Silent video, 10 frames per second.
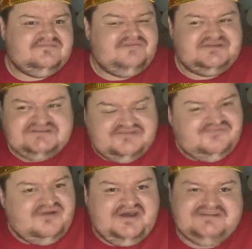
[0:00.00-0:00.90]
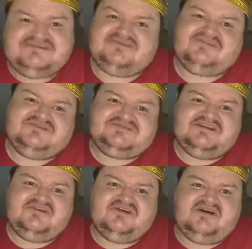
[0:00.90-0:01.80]
Positive words don't cost a
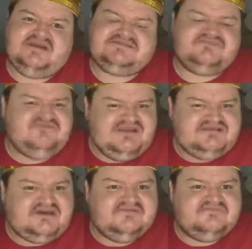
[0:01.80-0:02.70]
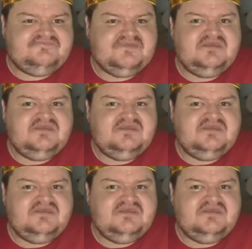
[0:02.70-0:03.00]
lot, guys. They really don't.